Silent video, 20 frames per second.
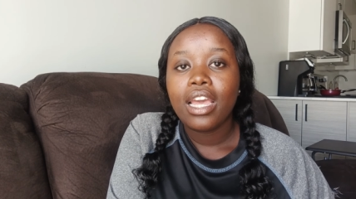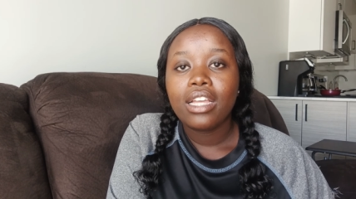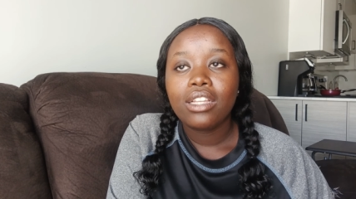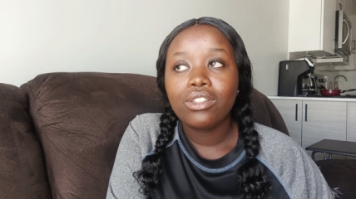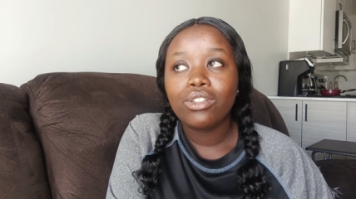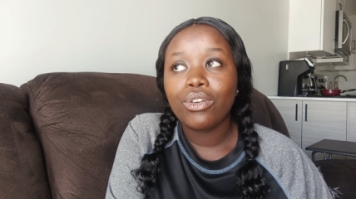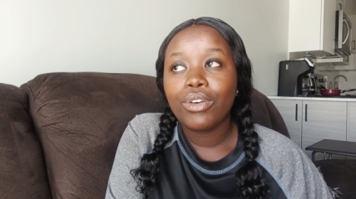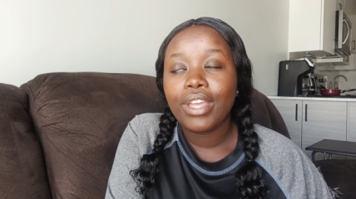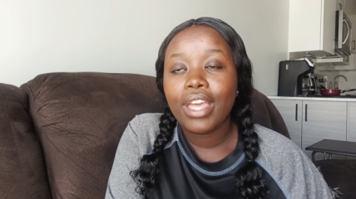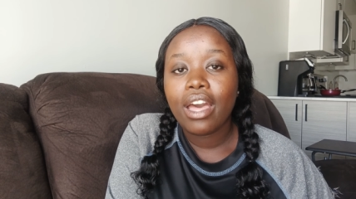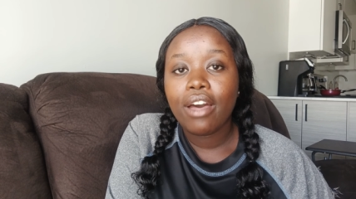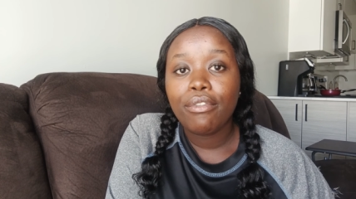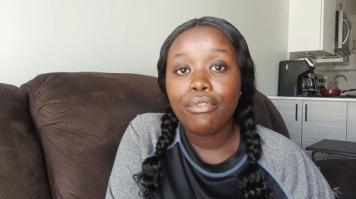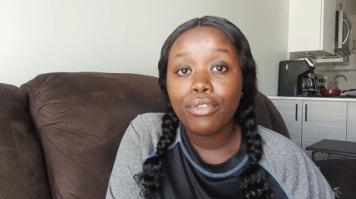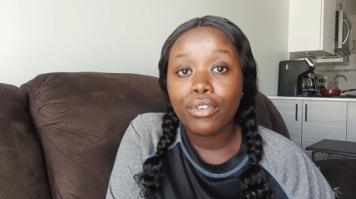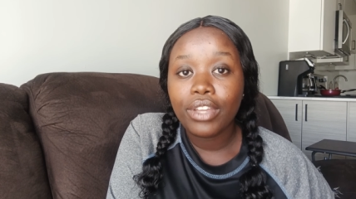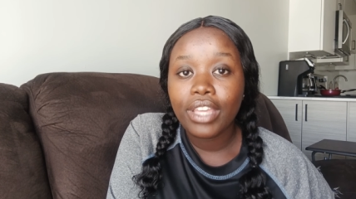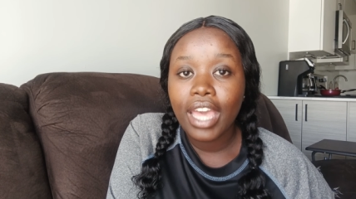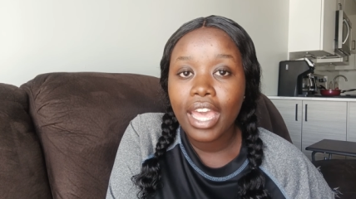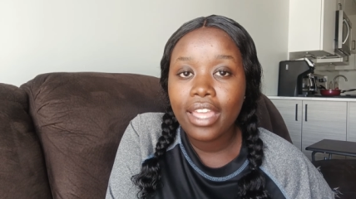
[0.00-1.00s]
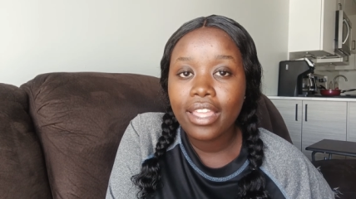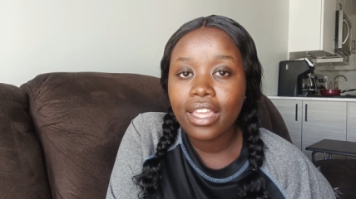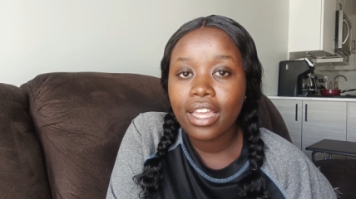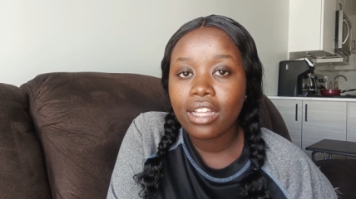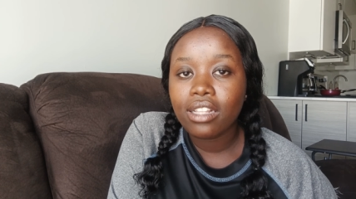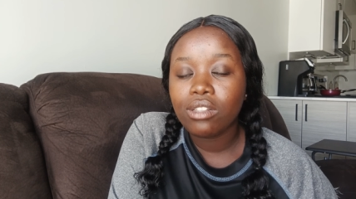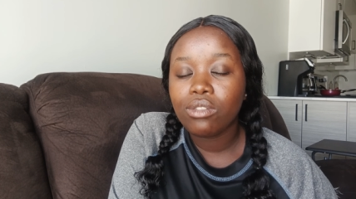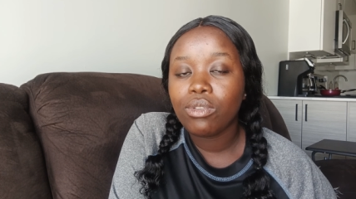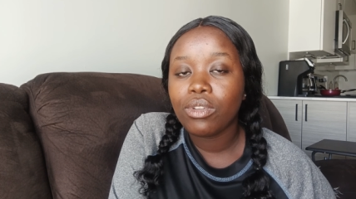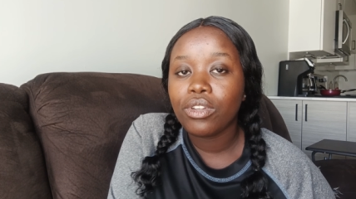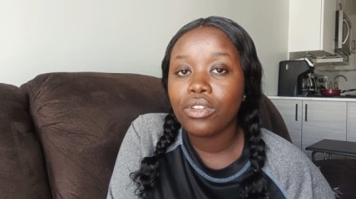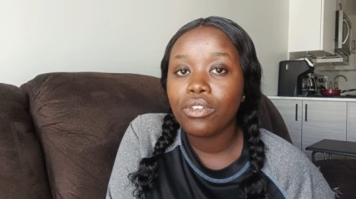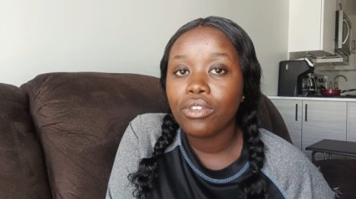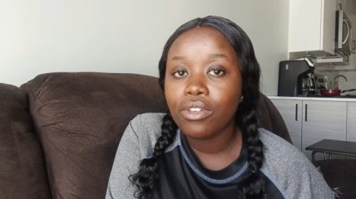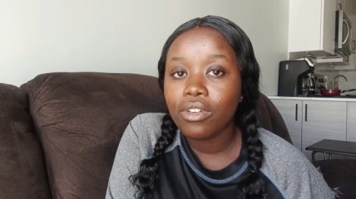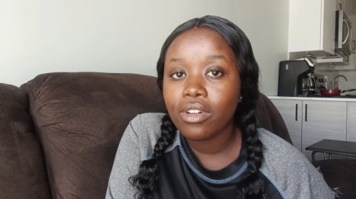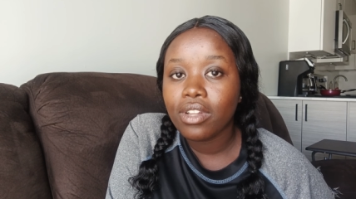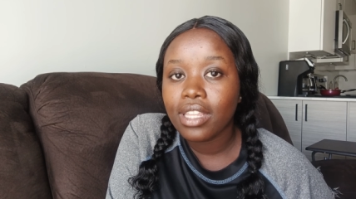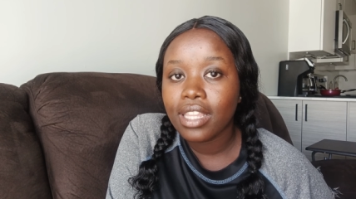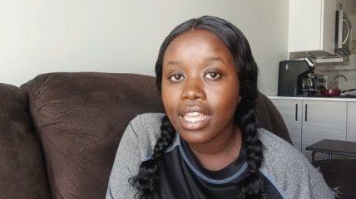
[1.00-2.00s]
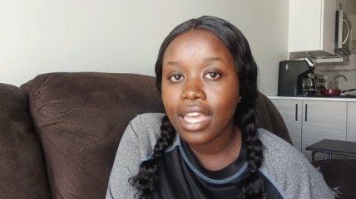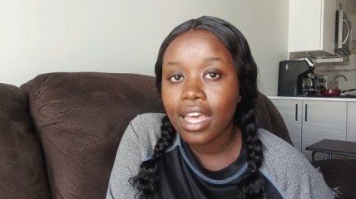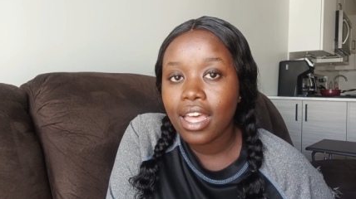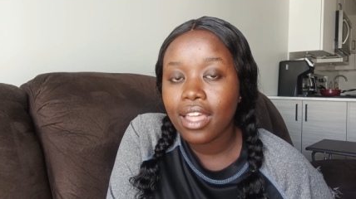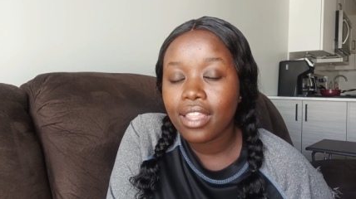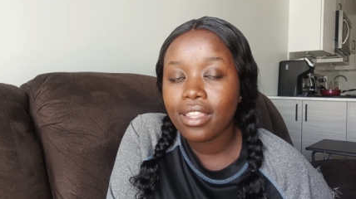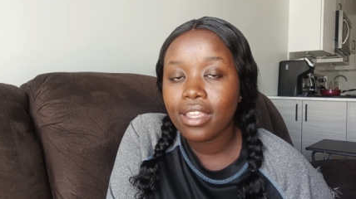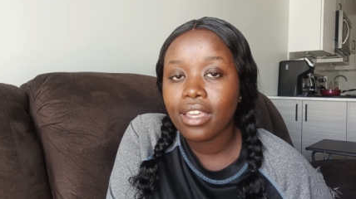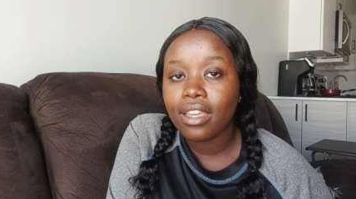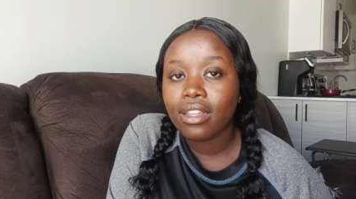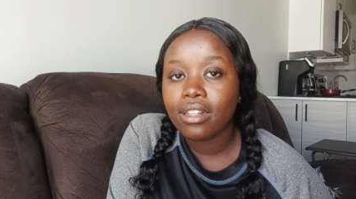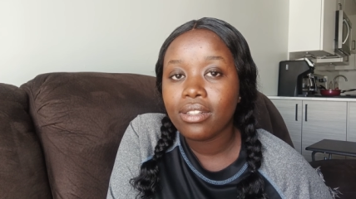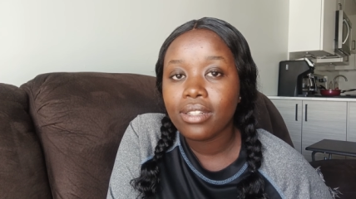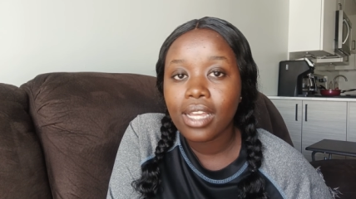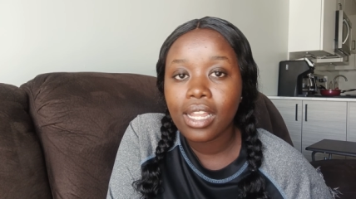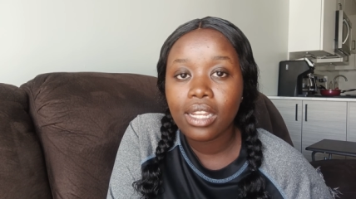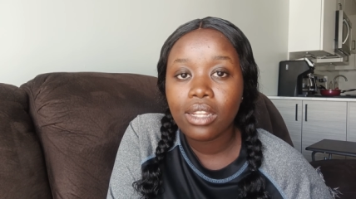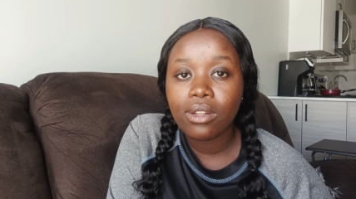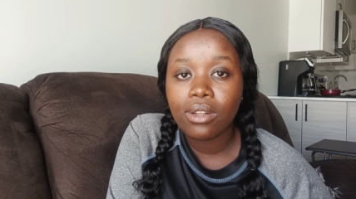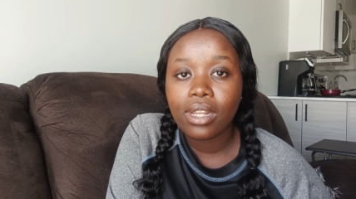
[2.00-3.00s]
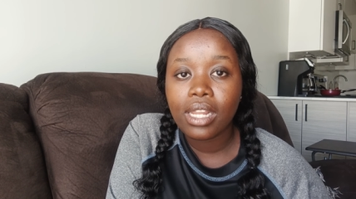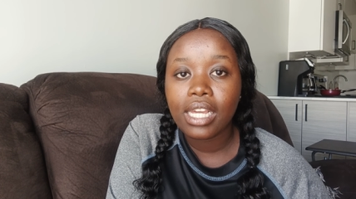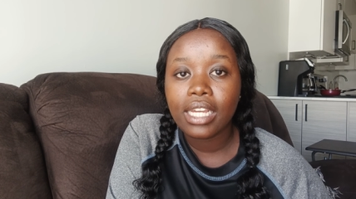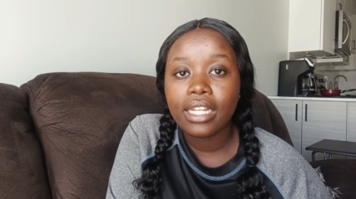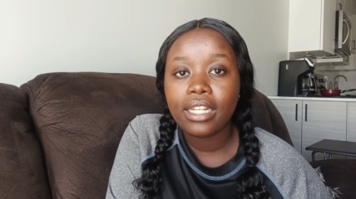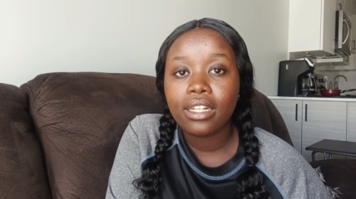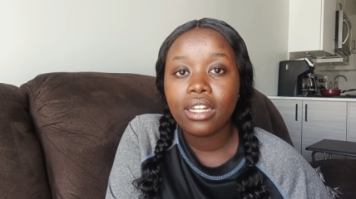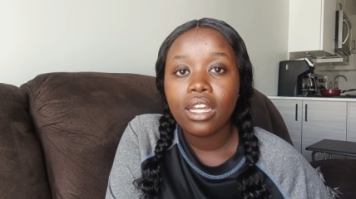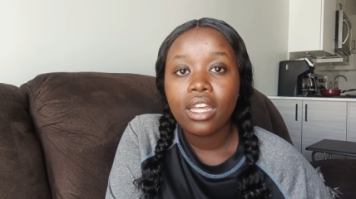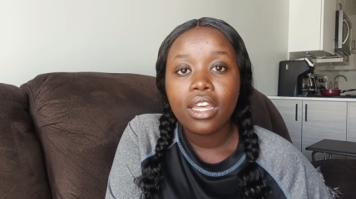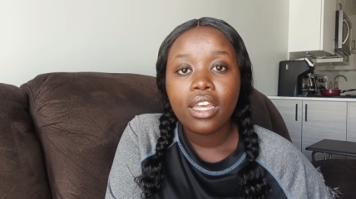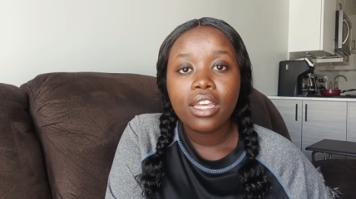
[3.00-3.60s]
So yeah, for Kenyans, when you go there, they tell you like,